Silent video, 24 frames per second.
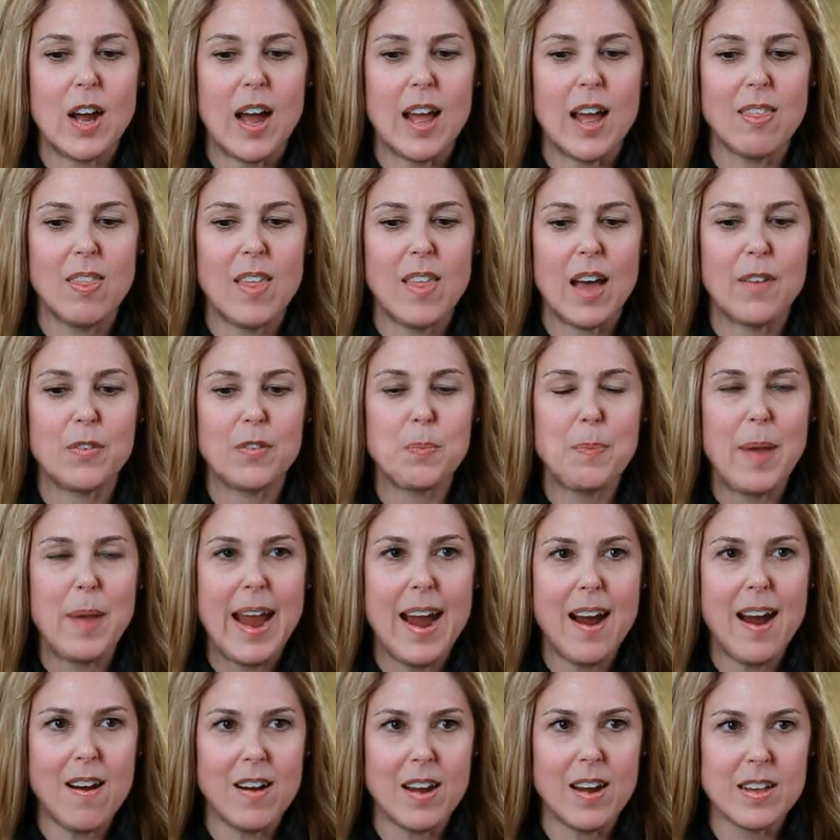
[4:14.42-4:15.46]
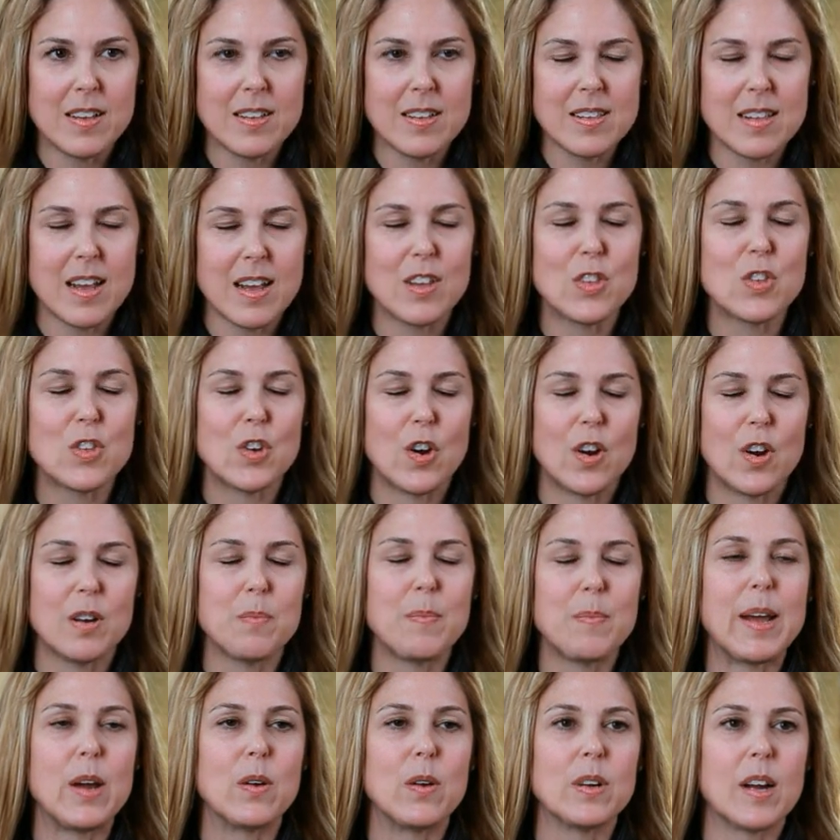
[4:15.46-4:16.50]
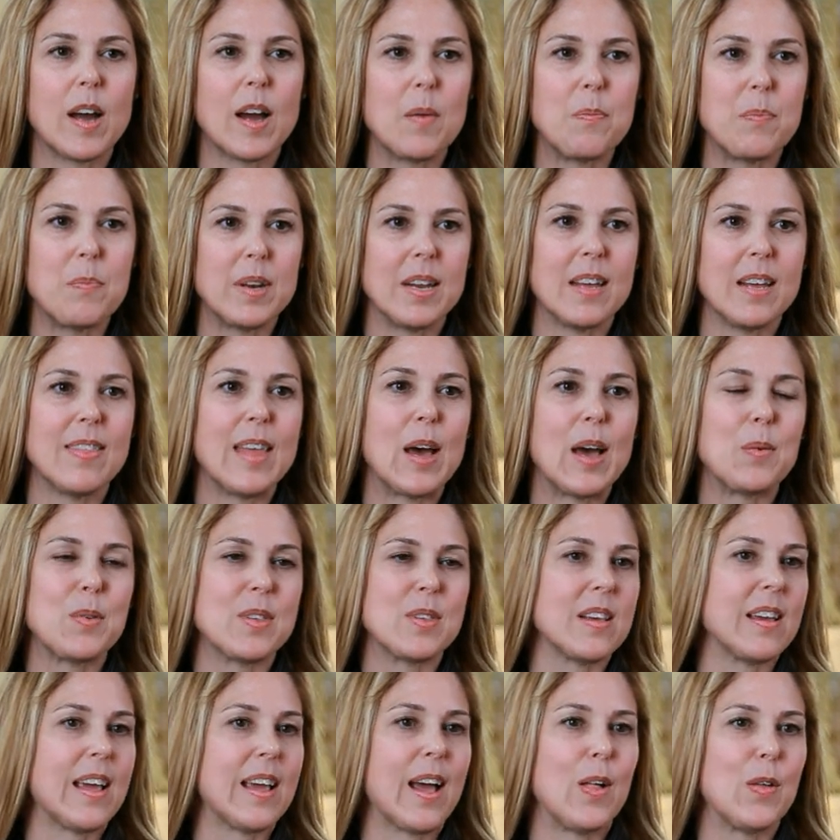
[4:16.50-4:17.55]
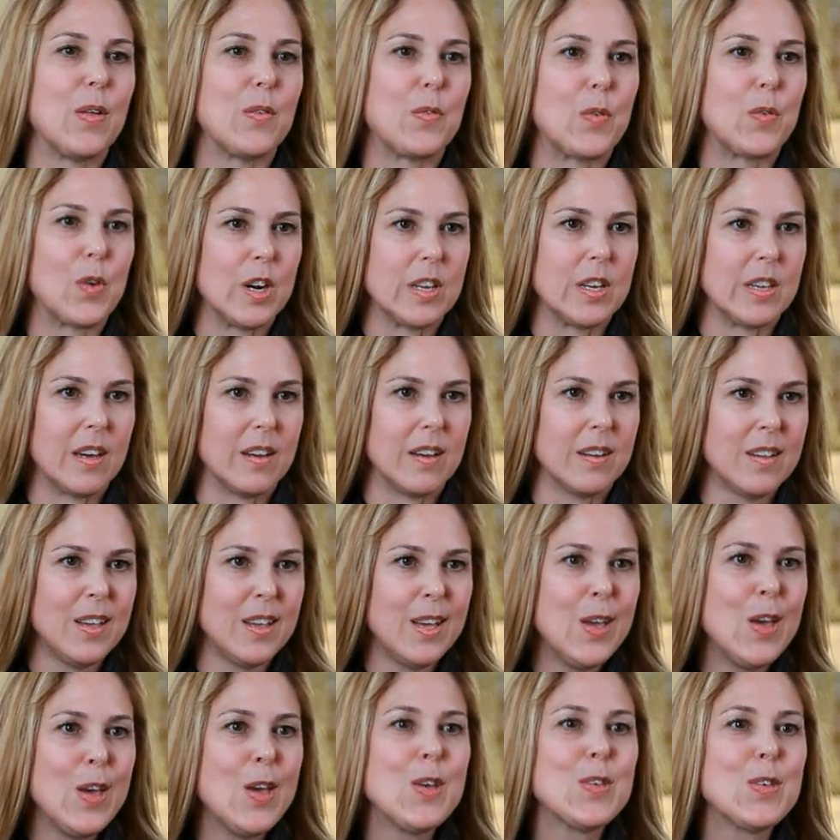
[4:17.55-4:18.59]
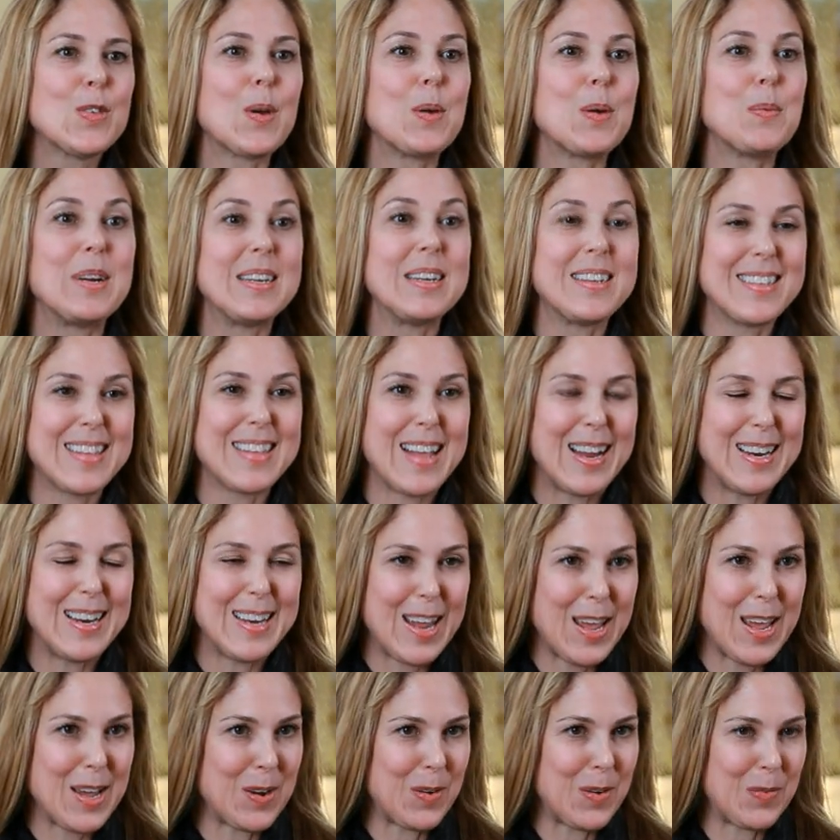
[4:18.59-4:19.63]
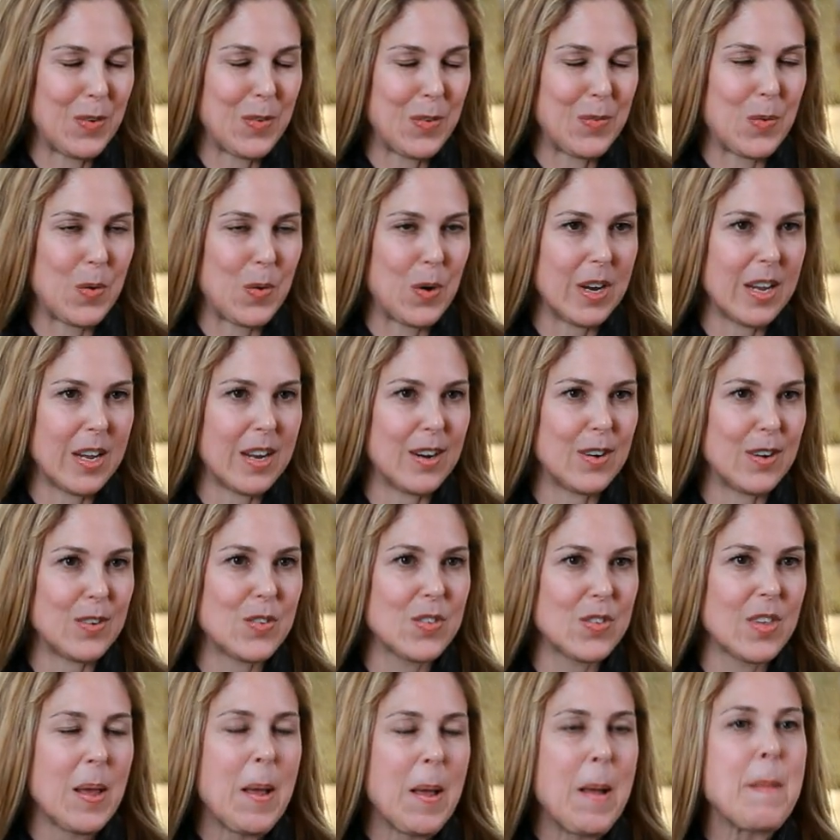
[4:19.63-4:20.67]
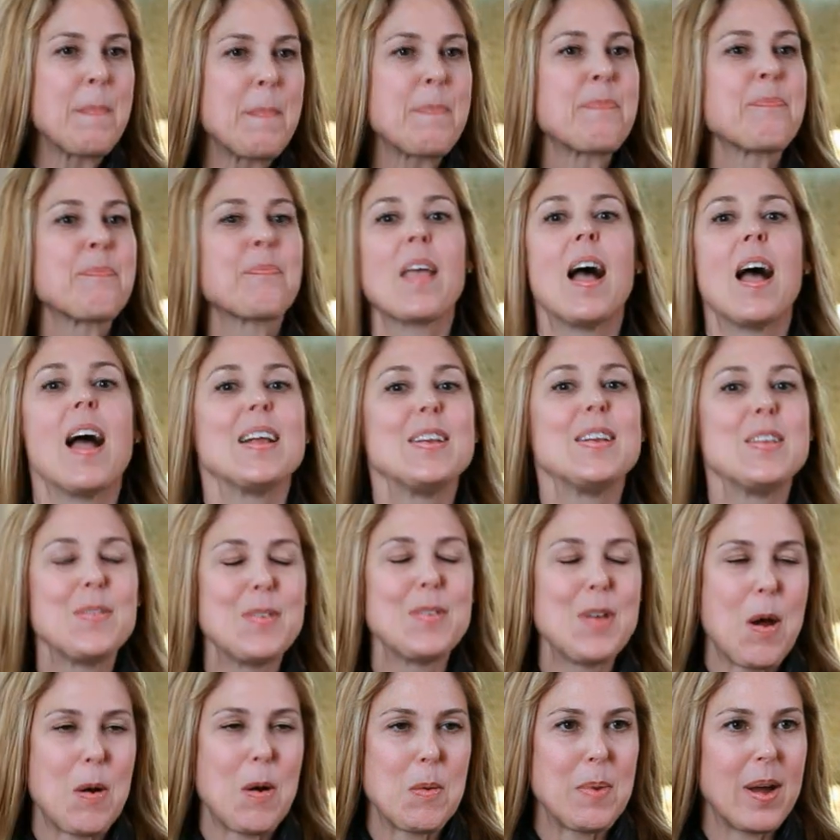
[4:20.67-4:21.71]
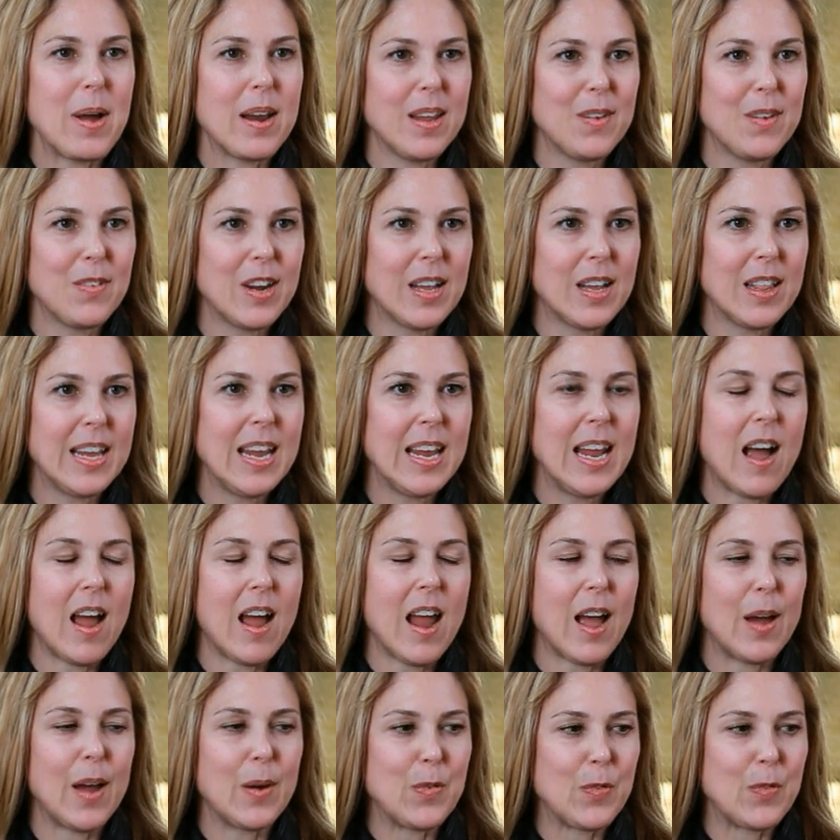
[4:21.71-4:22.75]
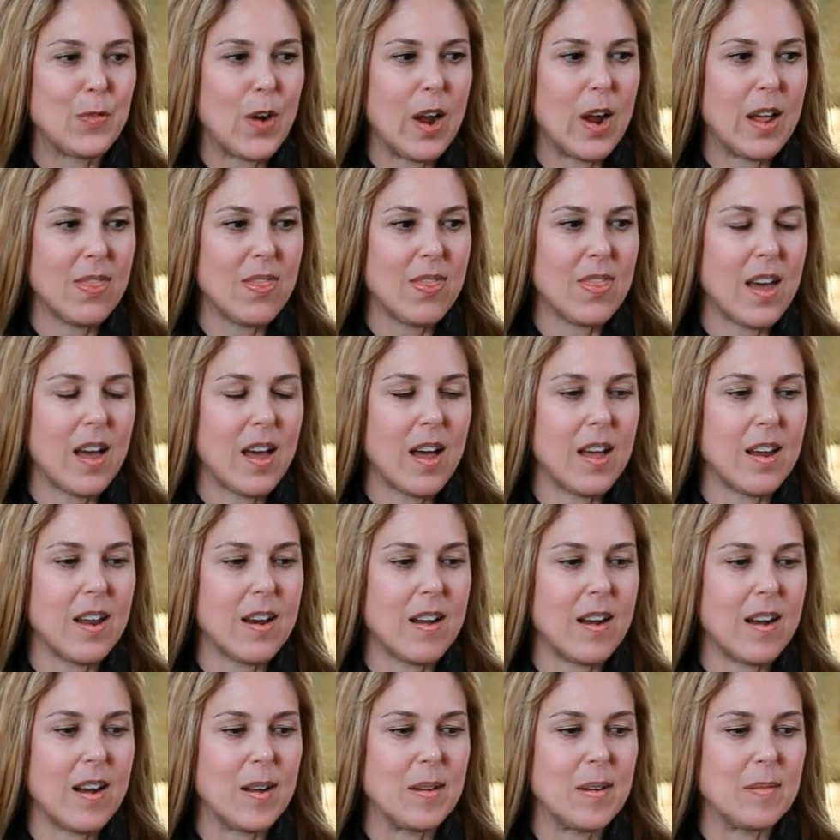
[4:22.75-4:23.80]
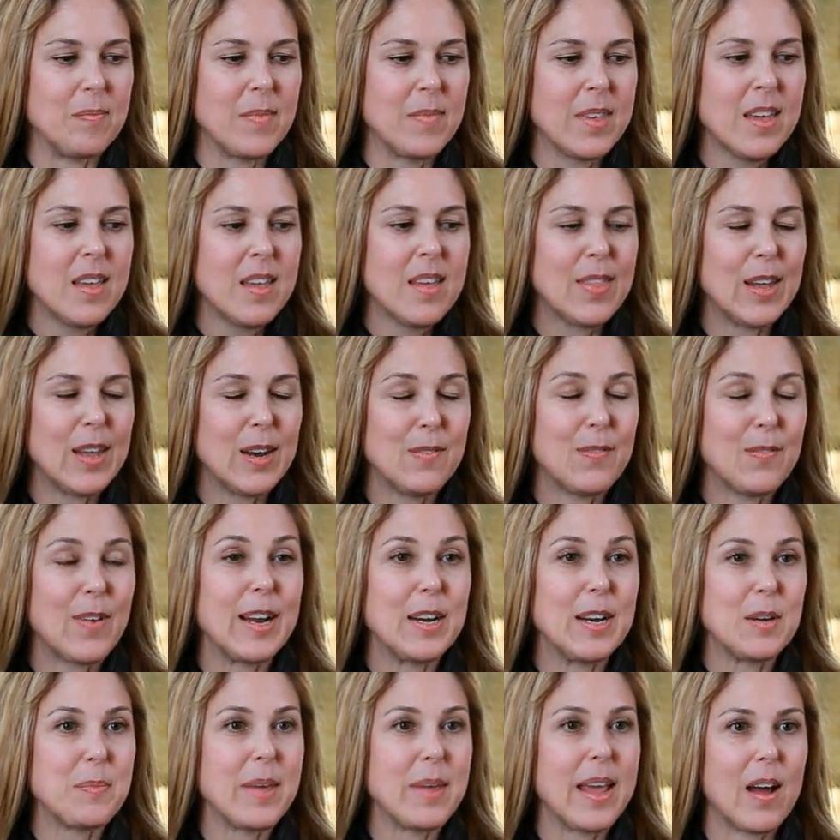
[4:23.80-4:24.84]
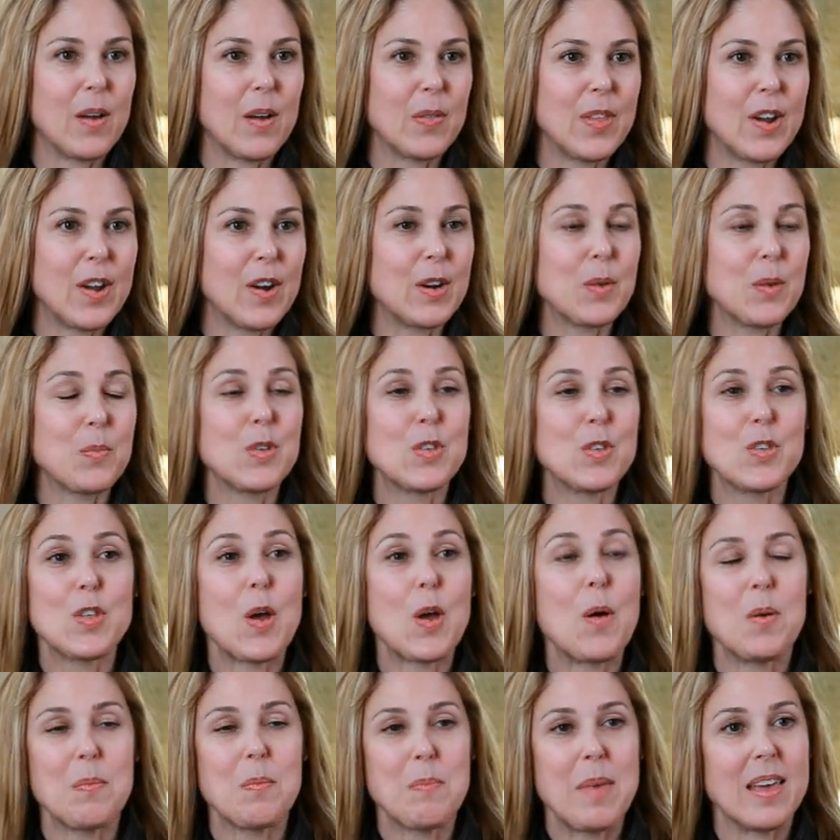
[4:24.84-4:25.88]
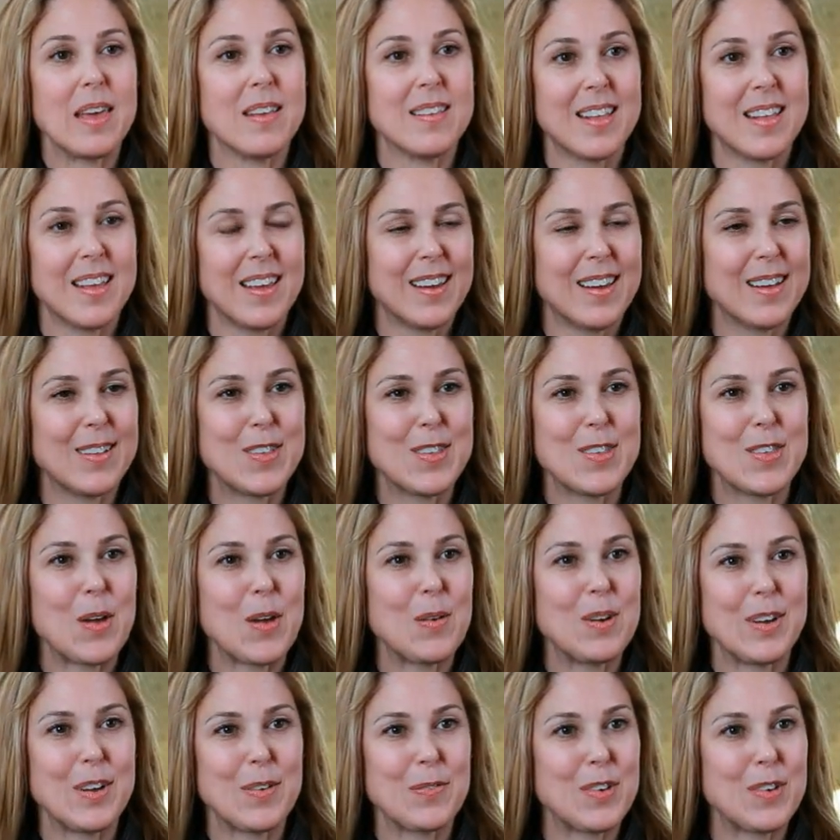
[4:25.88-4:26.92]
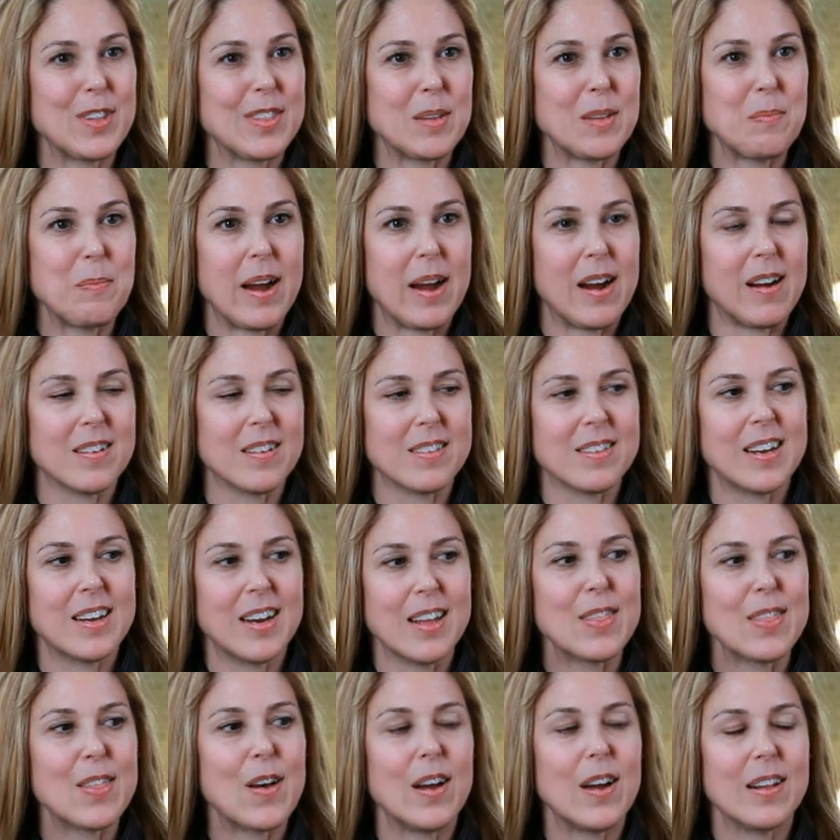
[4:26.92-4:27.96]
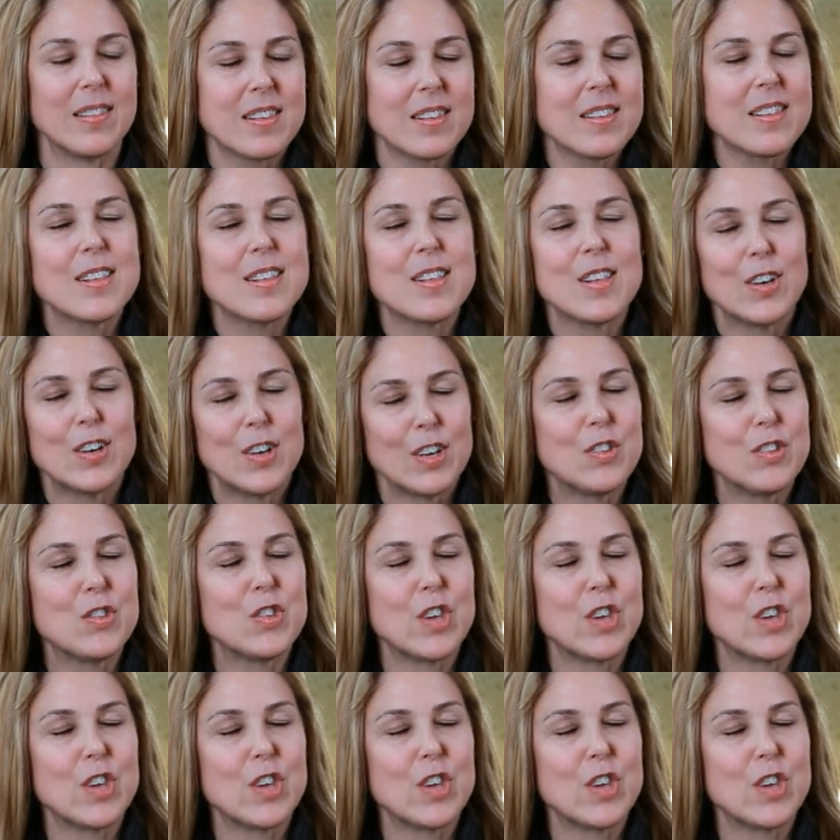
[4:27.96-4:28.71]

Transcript: I left Paris, I started my own company, and that was in California. So I went to San Diego for 4 years. I knew nobody really. I had a friend that invited me out there, and it was so amazing and so different than Paris that I thought, this is a good